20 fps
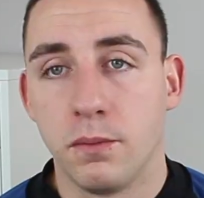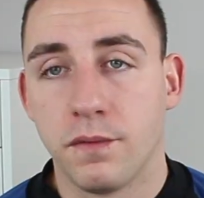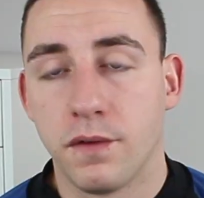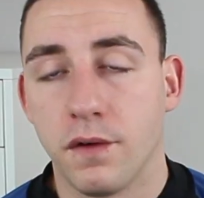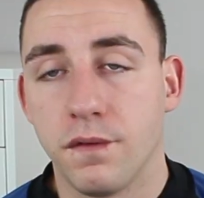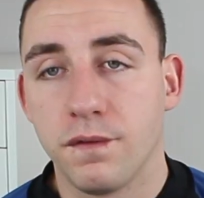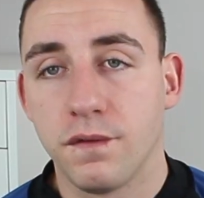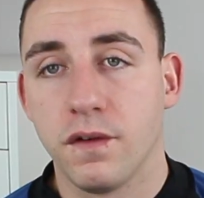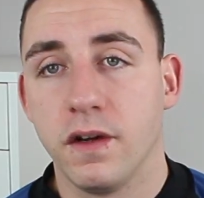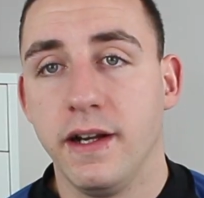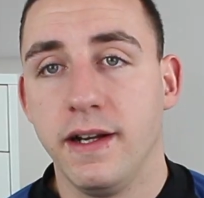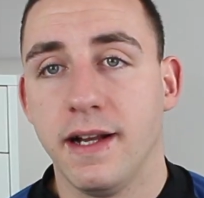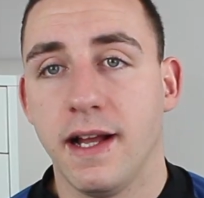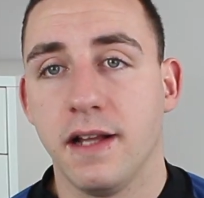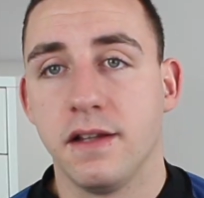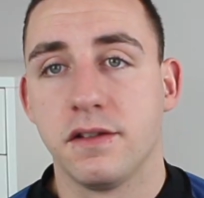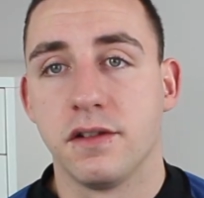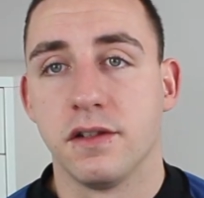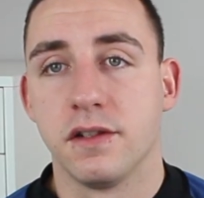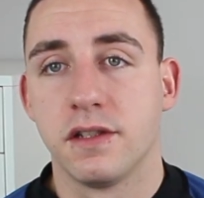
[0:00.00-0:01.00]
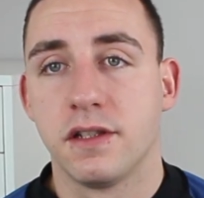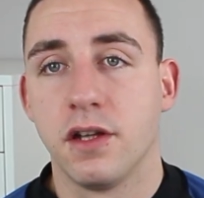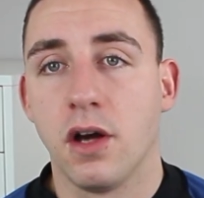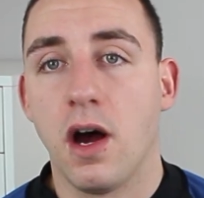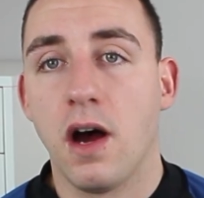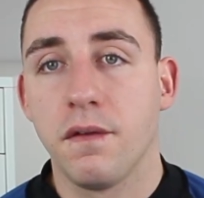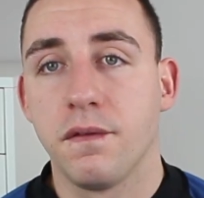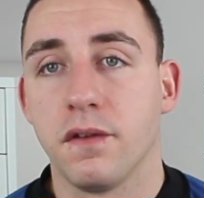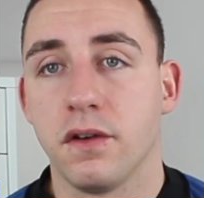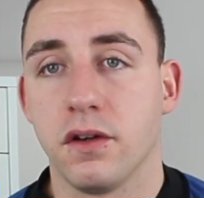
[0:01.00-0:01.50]
for freelancers to
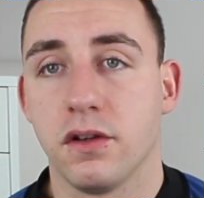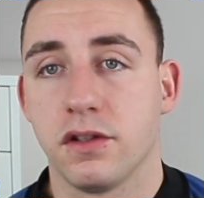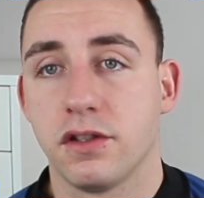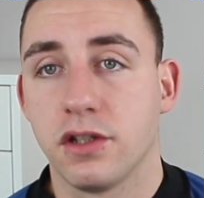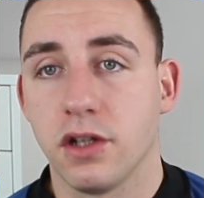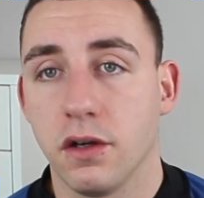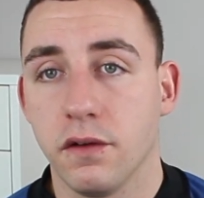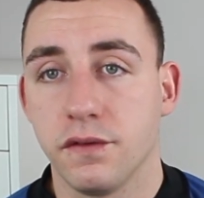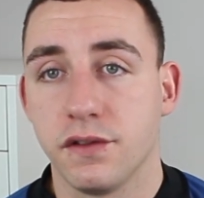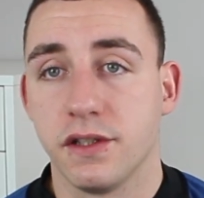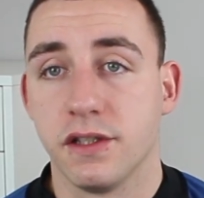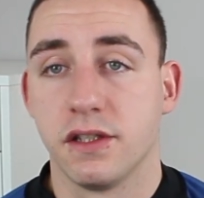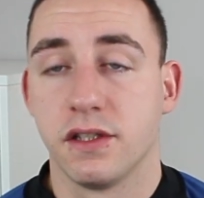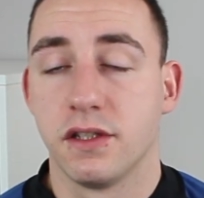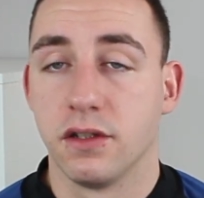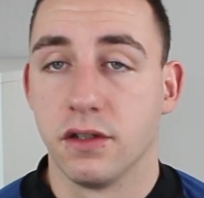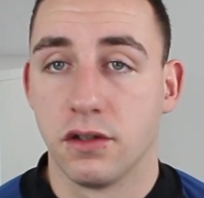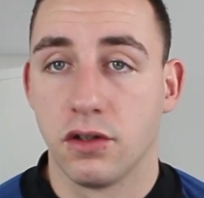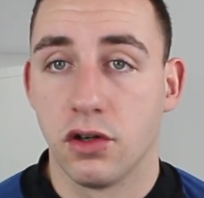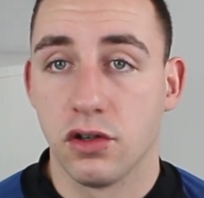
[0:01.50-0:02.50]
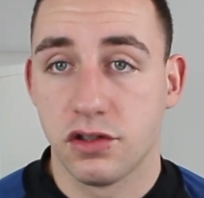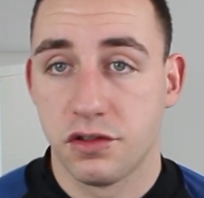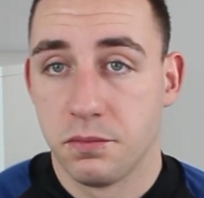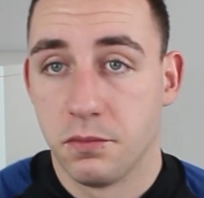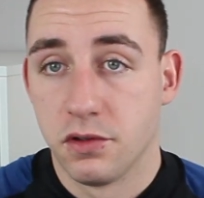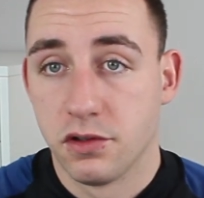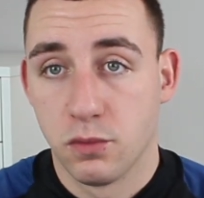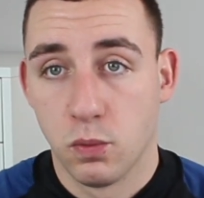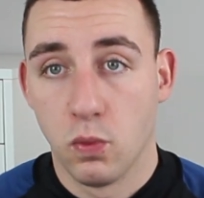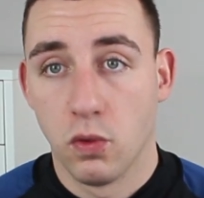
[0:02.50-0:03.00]
offer their services to
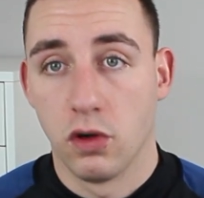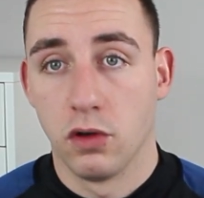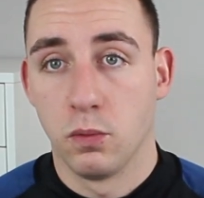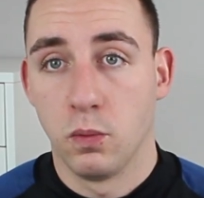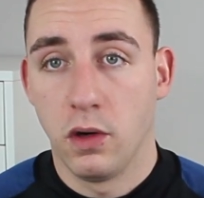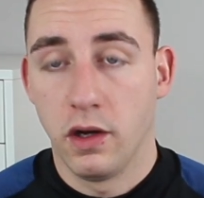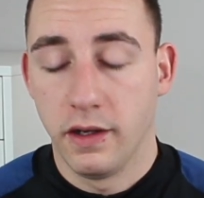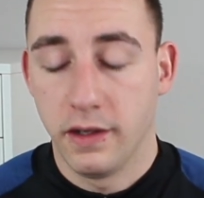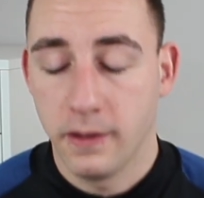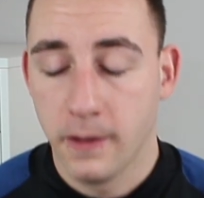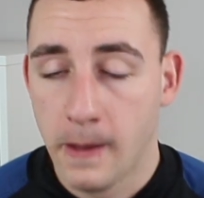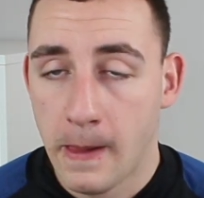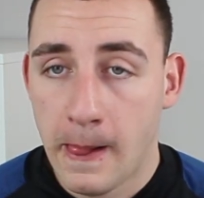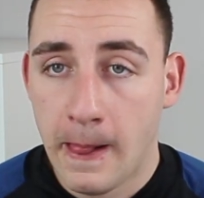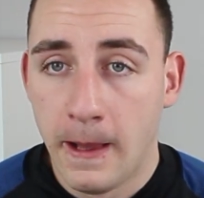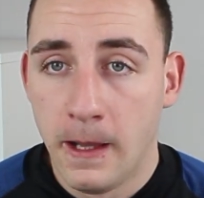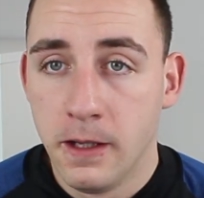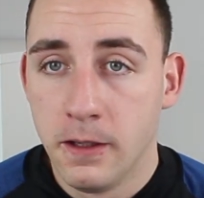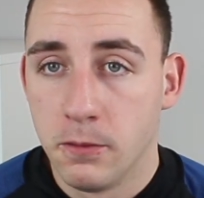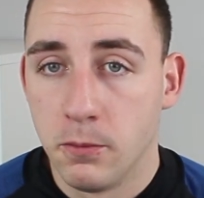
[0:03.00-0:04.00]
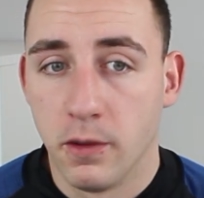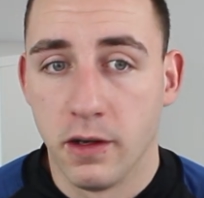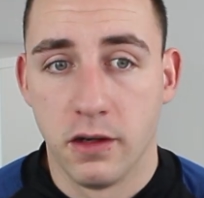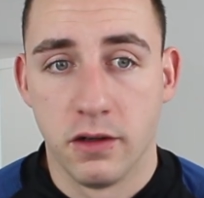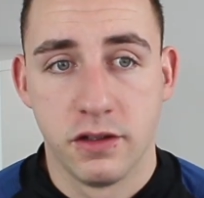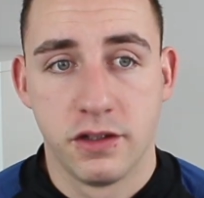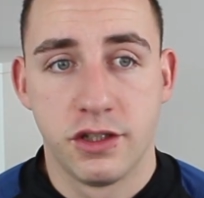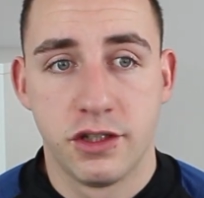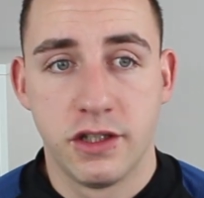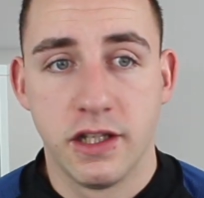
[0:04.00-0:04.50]
customers worldwide, whether
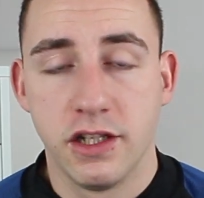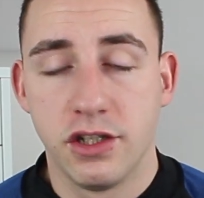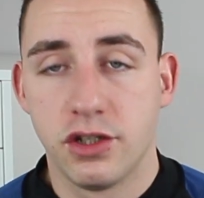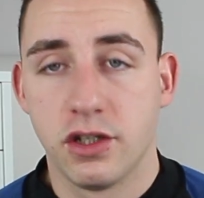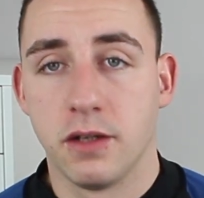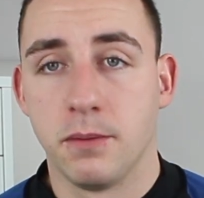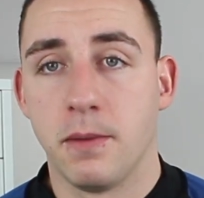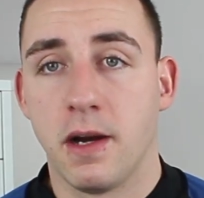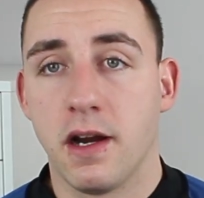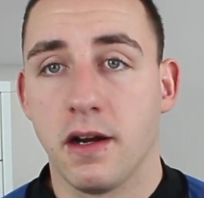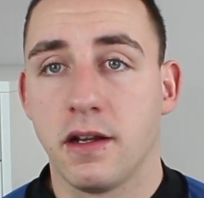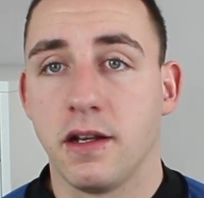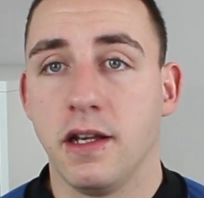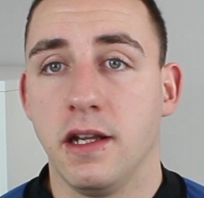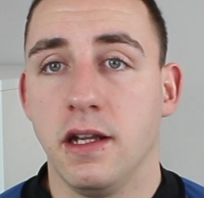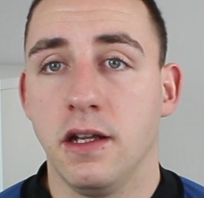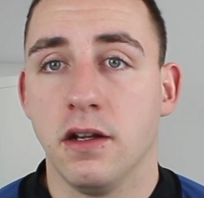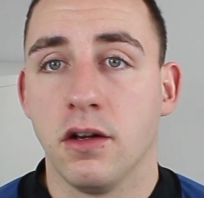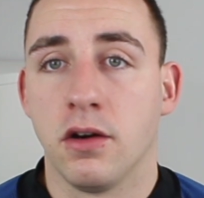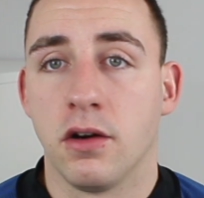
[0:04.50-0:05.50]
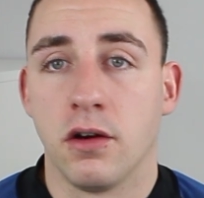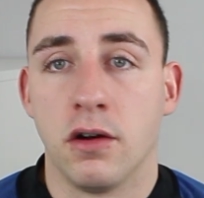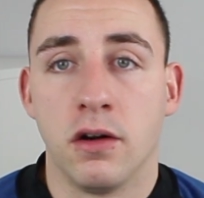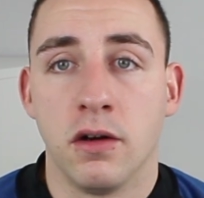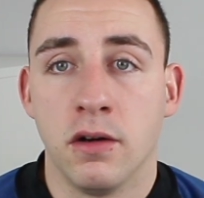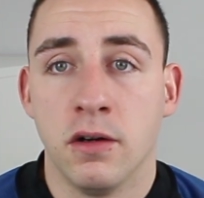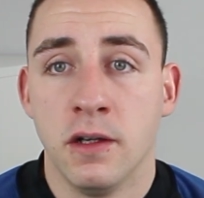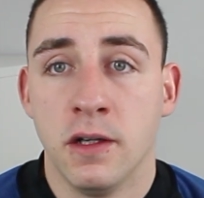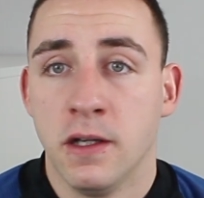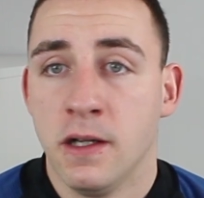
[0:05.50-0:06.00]
it's digital marketing
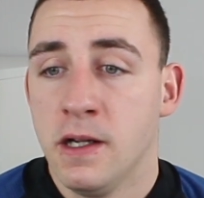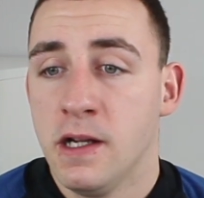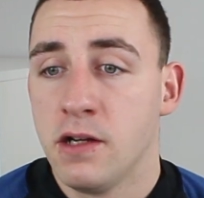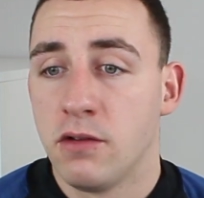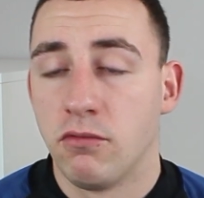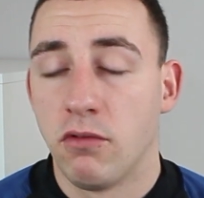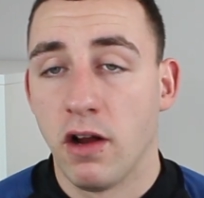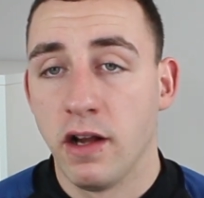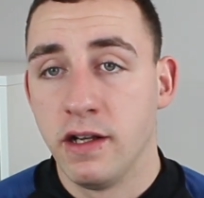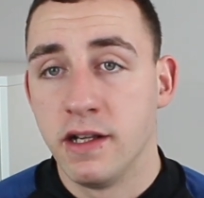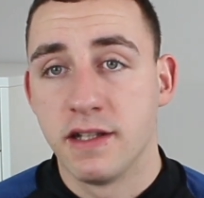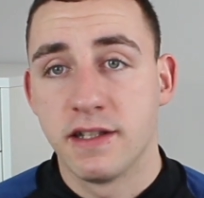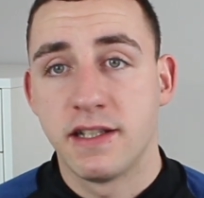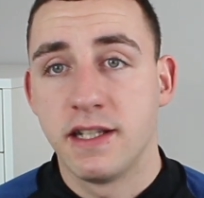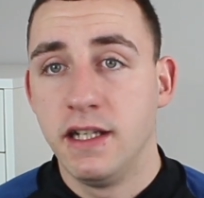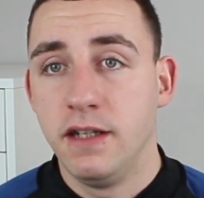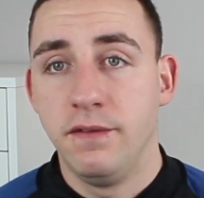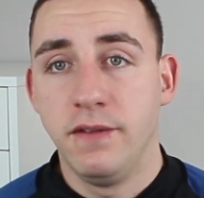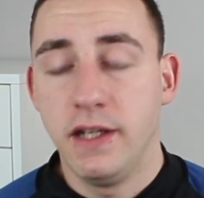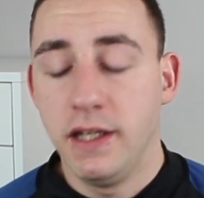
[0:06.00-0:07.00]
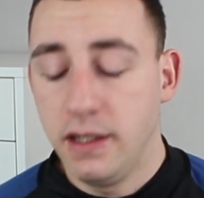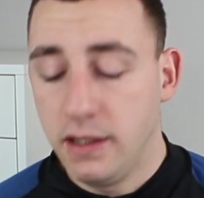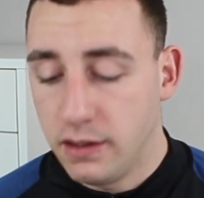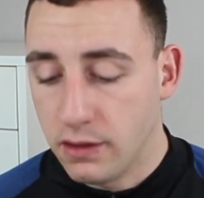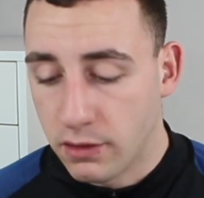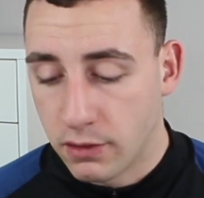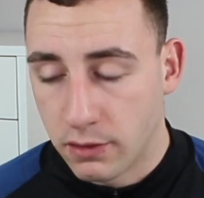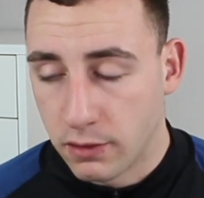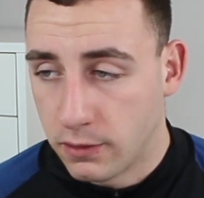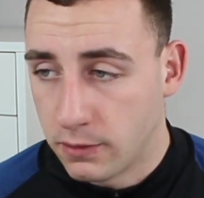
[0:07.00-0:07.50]
or writing a CV
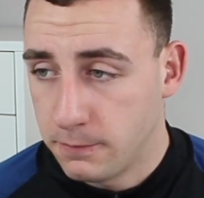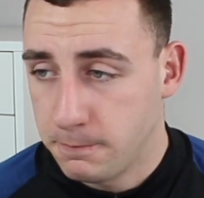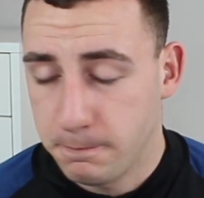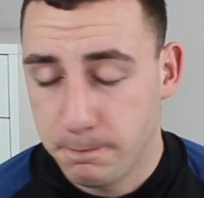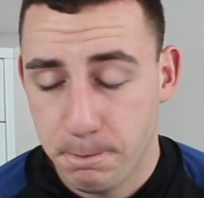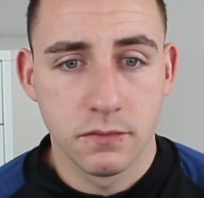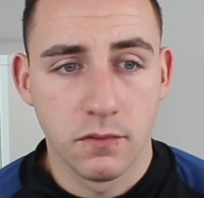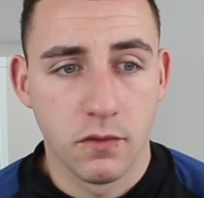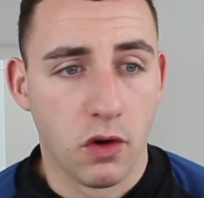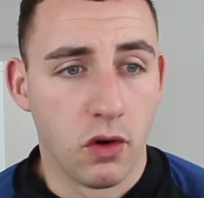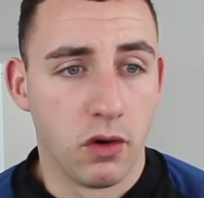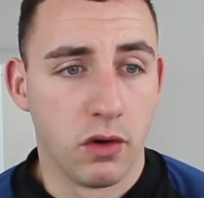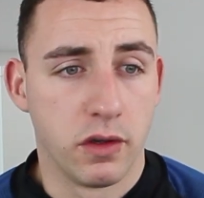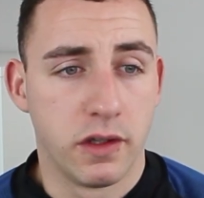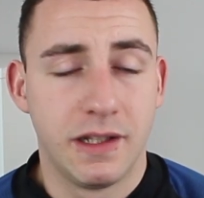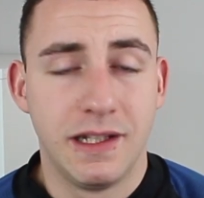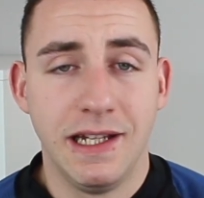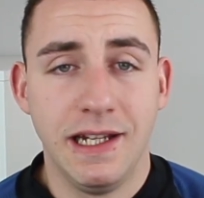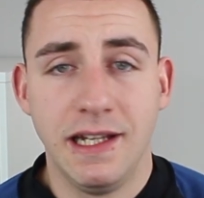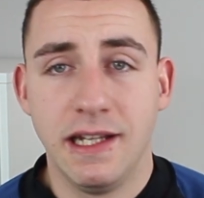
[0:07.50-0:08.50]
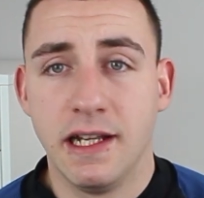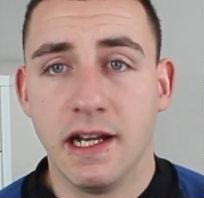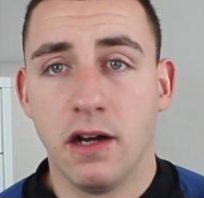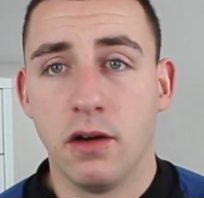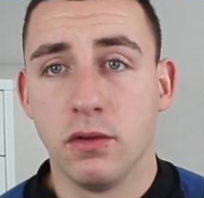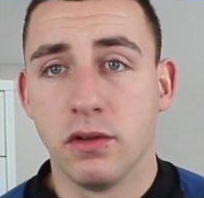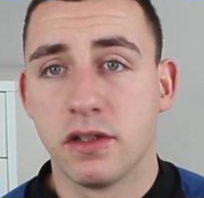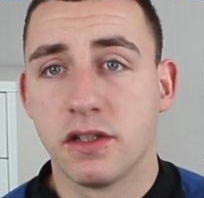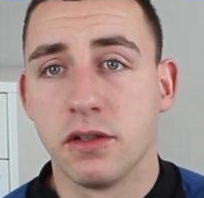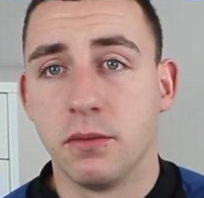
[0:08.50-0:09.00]
or cleaning
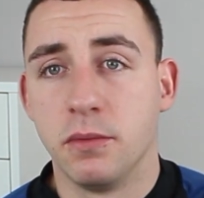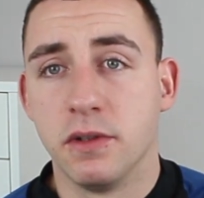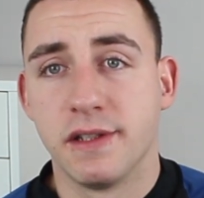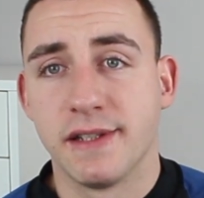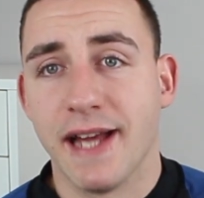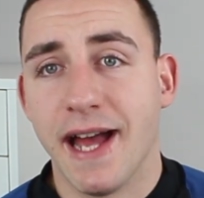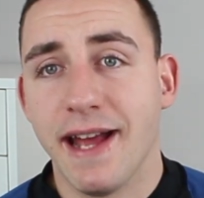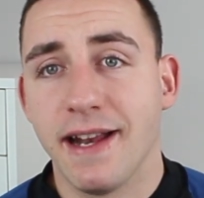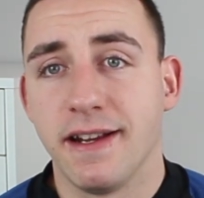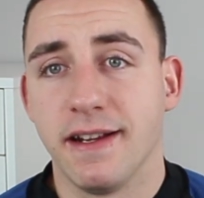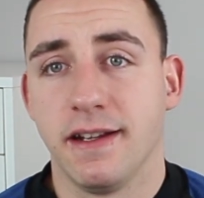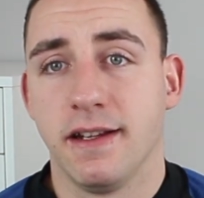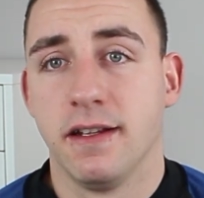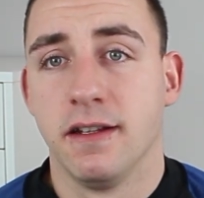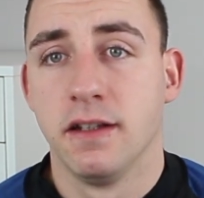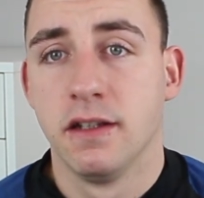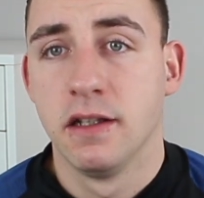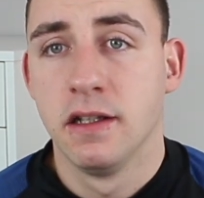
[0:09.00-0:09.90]
out someone's attic.